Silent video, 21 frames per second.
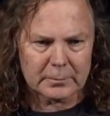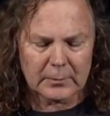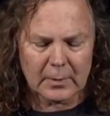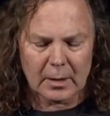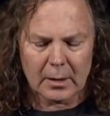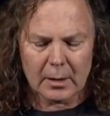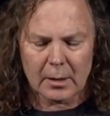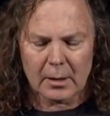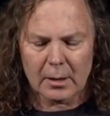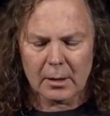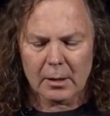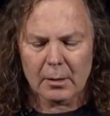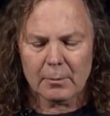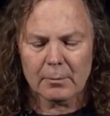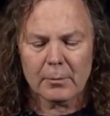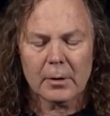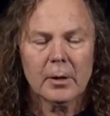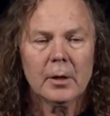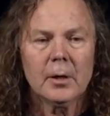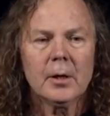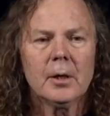the
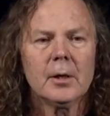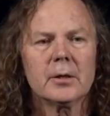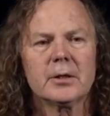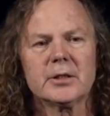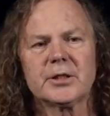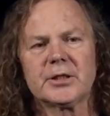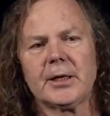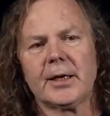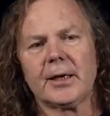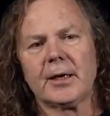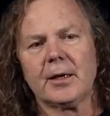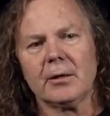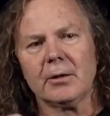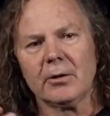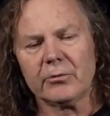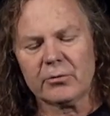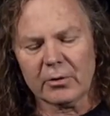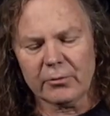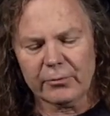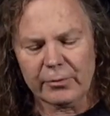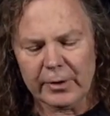second
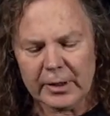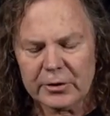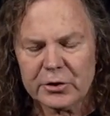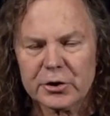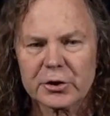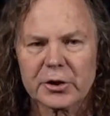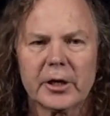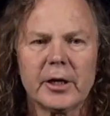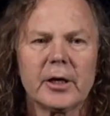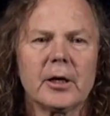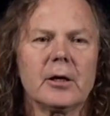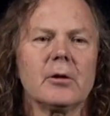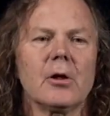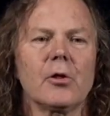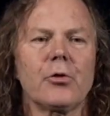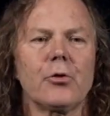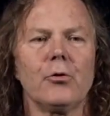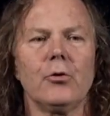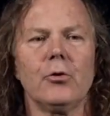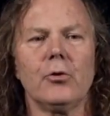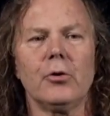is adventuring, and the
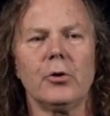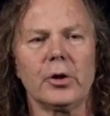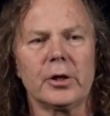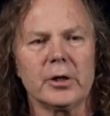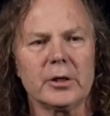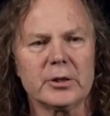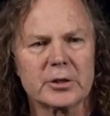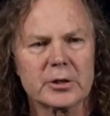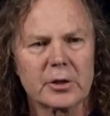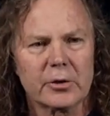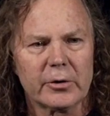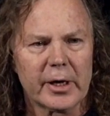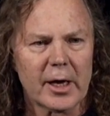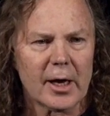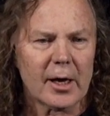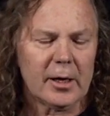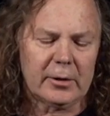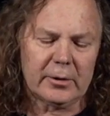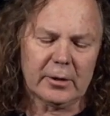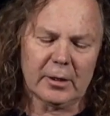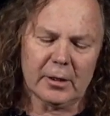third is
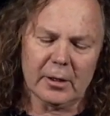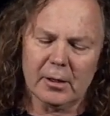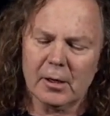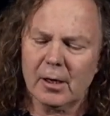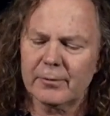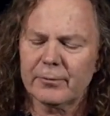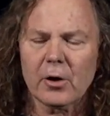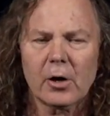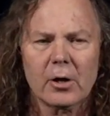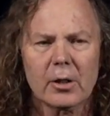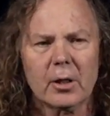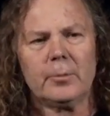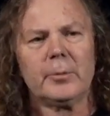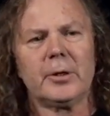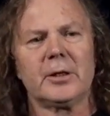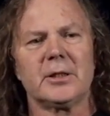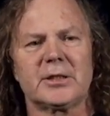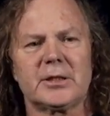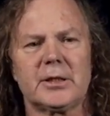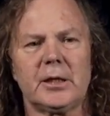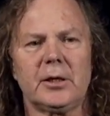creating. And I've got them in
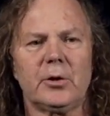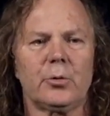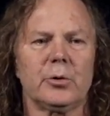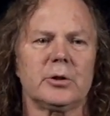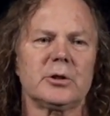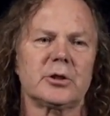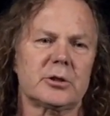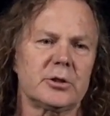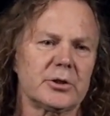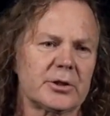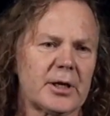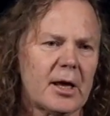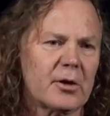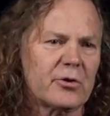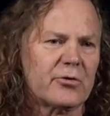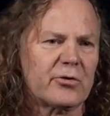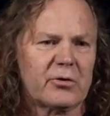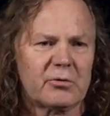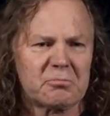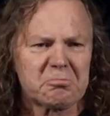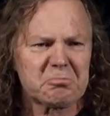a sequence because
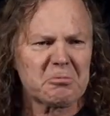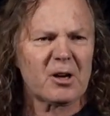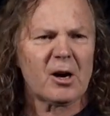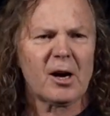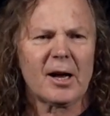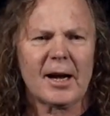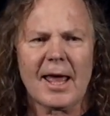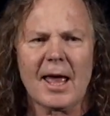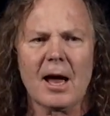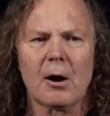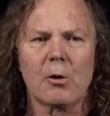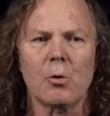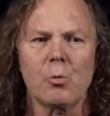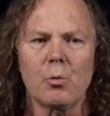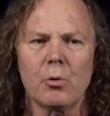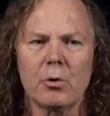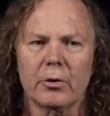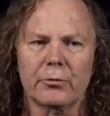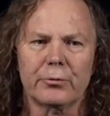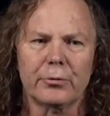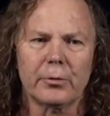that's kind of how it
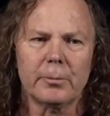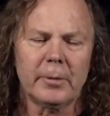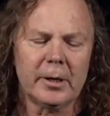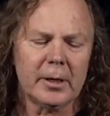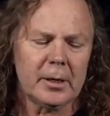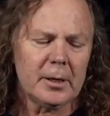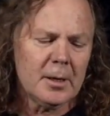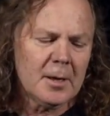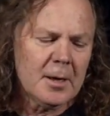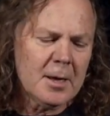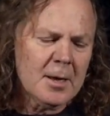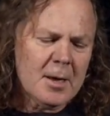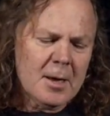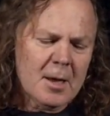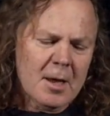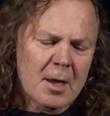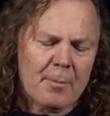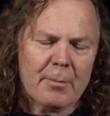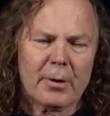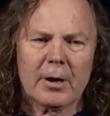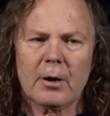worked for me.
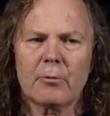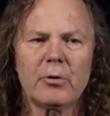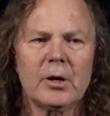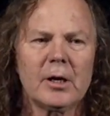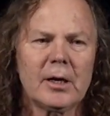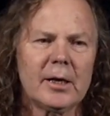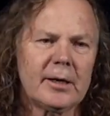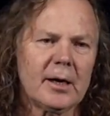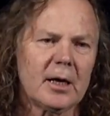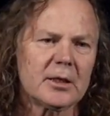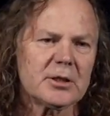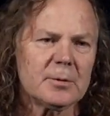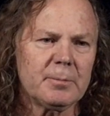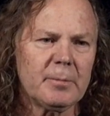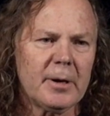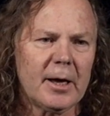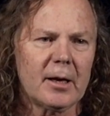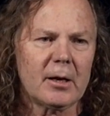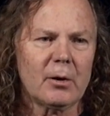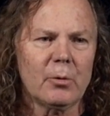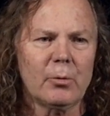But it really doesn't
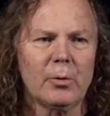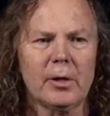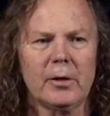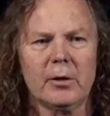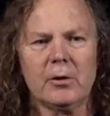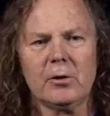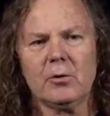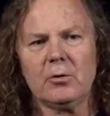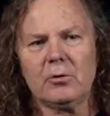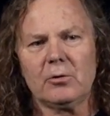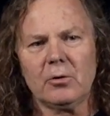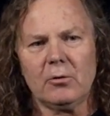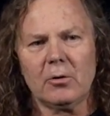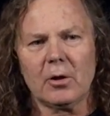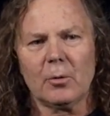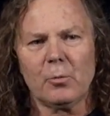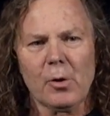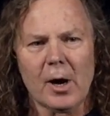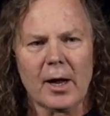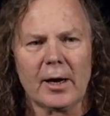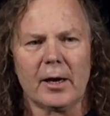matter whether you do
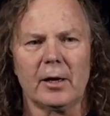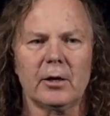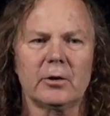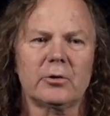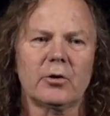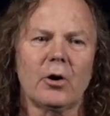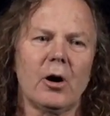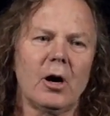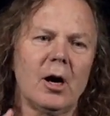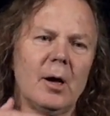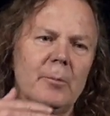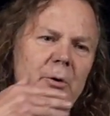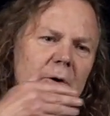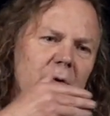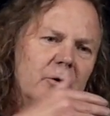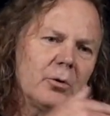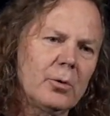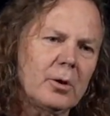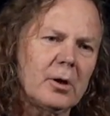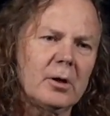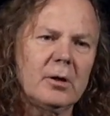them one at a time, you
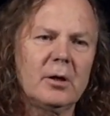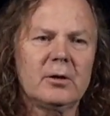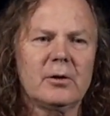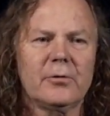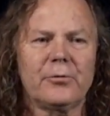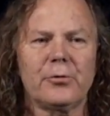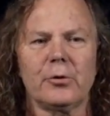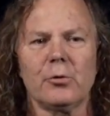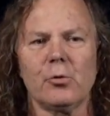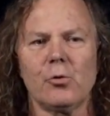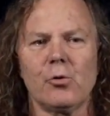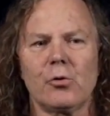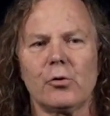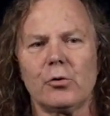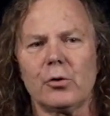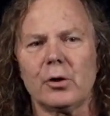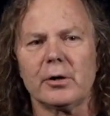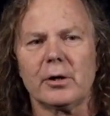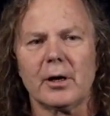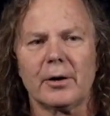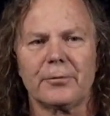do it in a different order
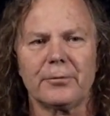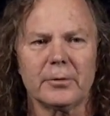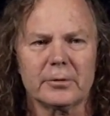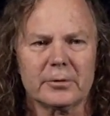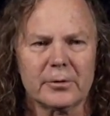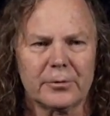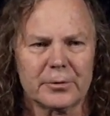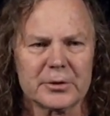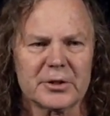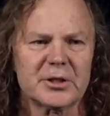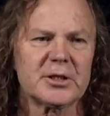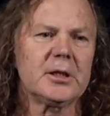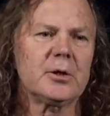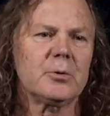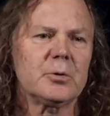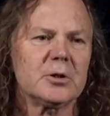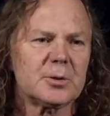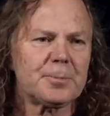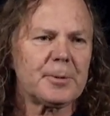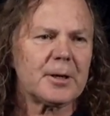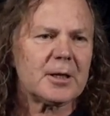or a different
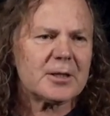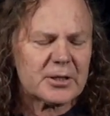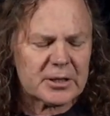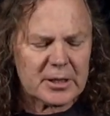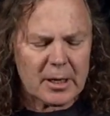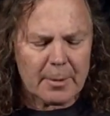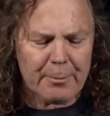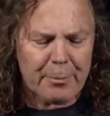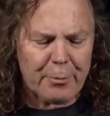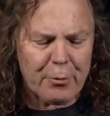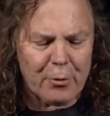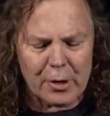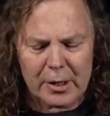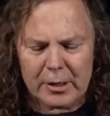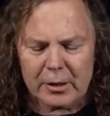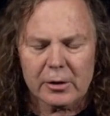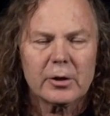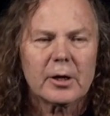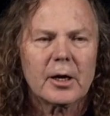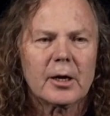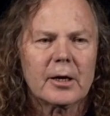sequence, but at some
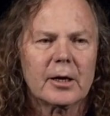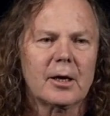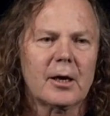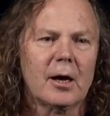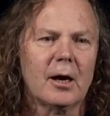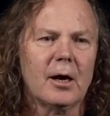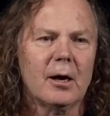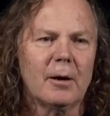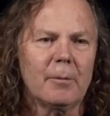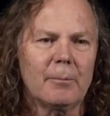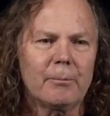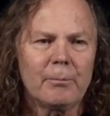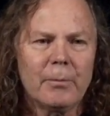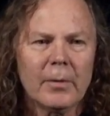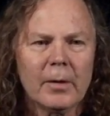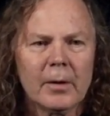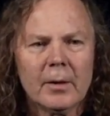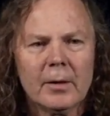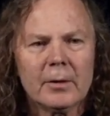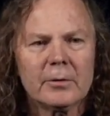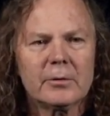point you're going to come
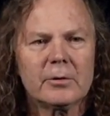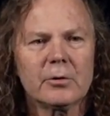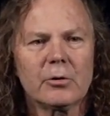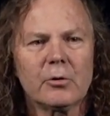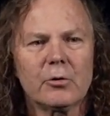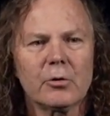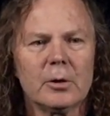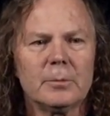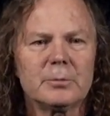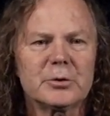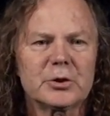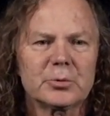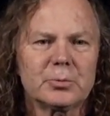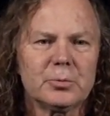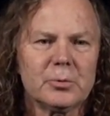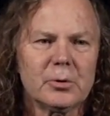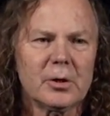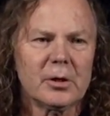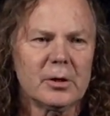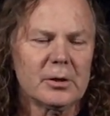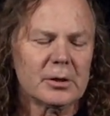to grips
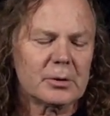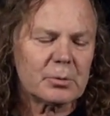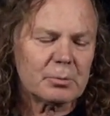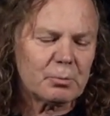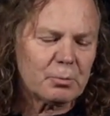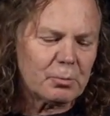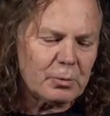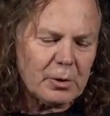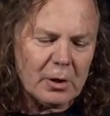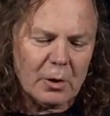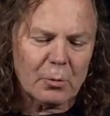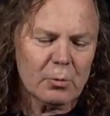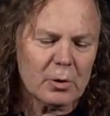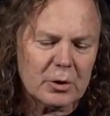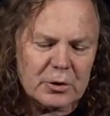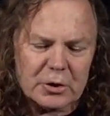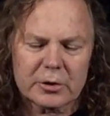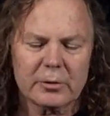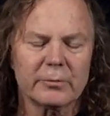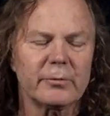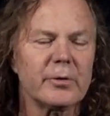with
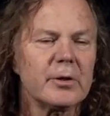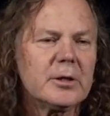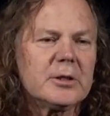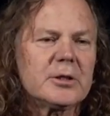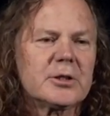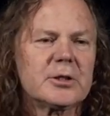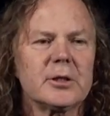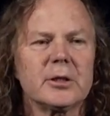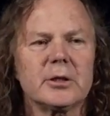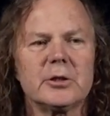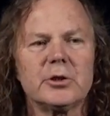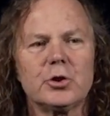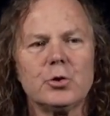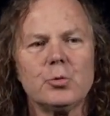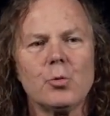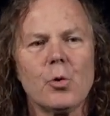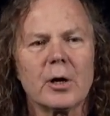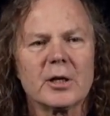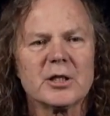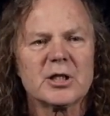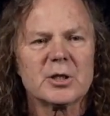which of these things you
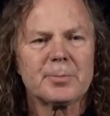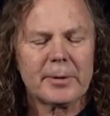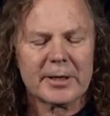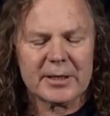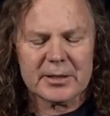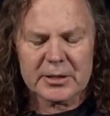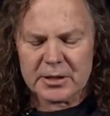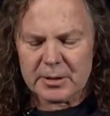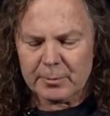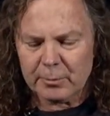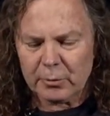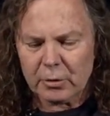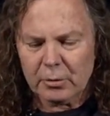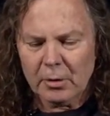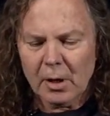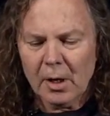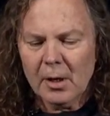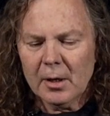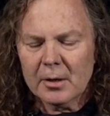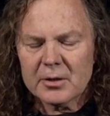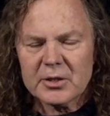want to spend
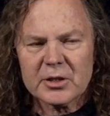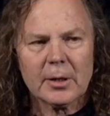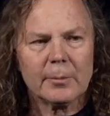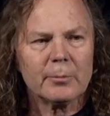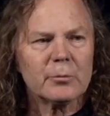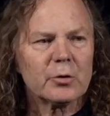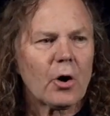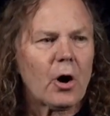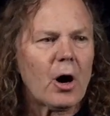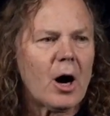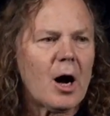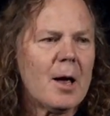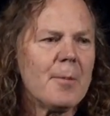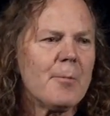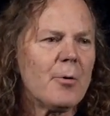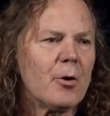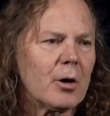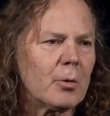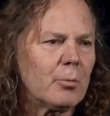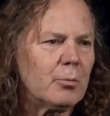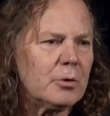some time
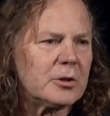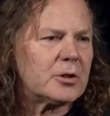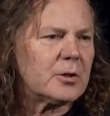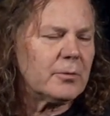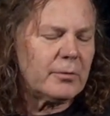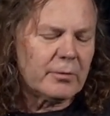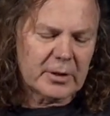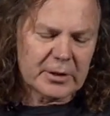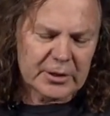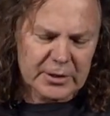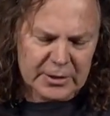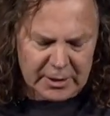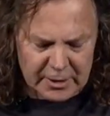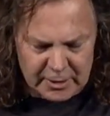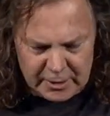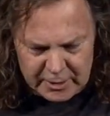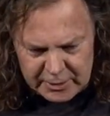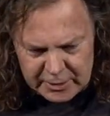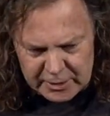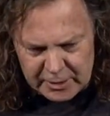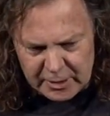on, which of these
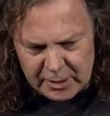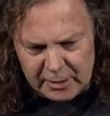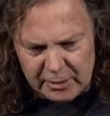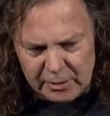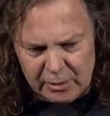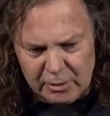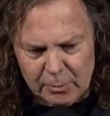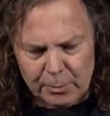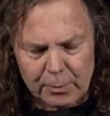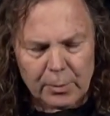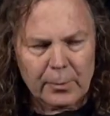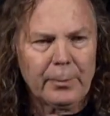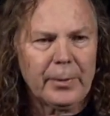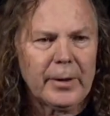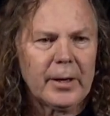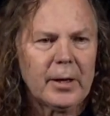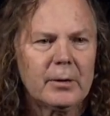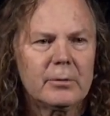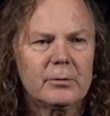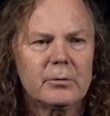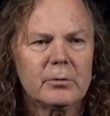things that you're
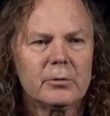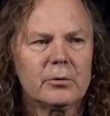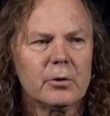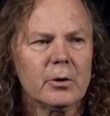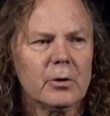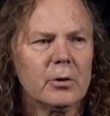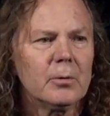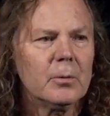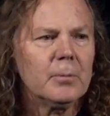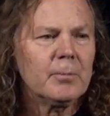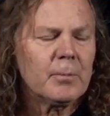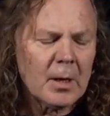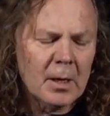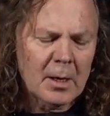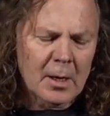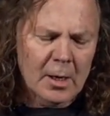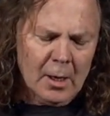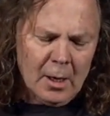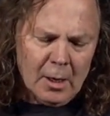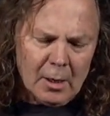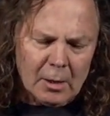prepared to do.
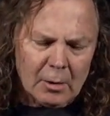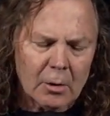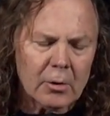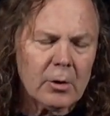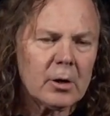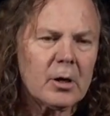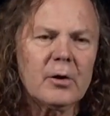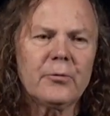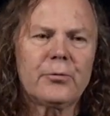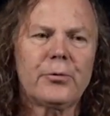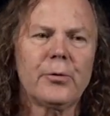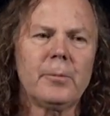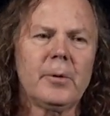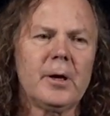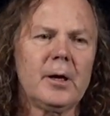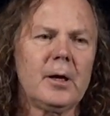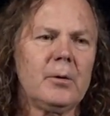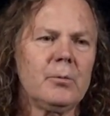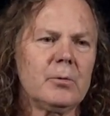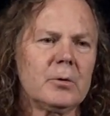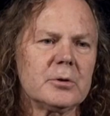Learning for
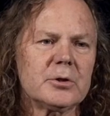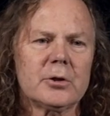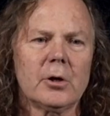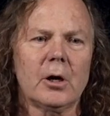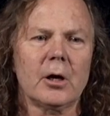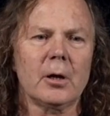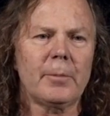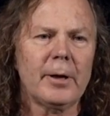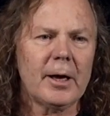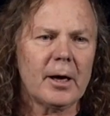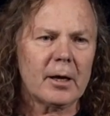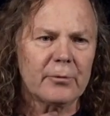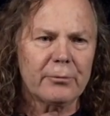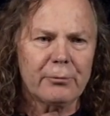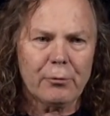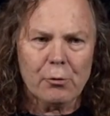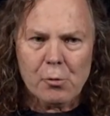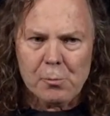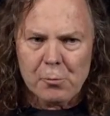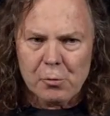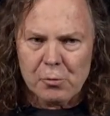me was not about a
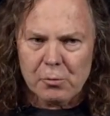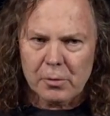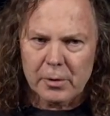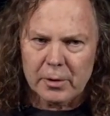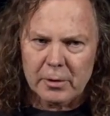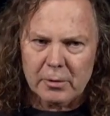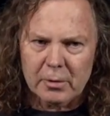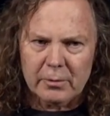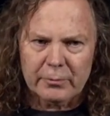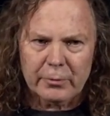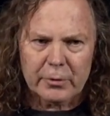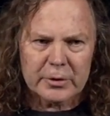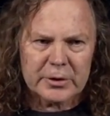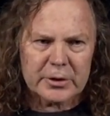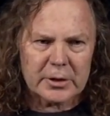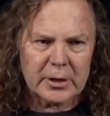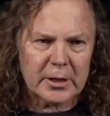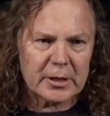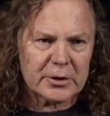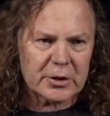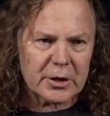formal
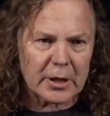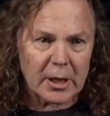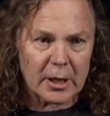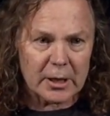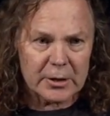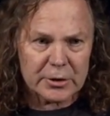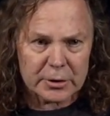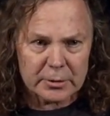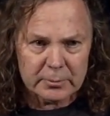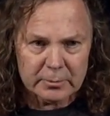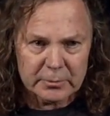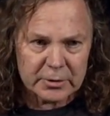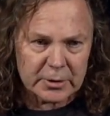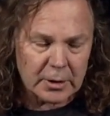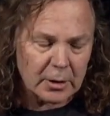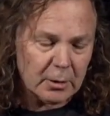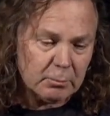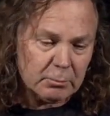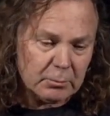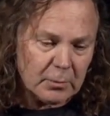university education, so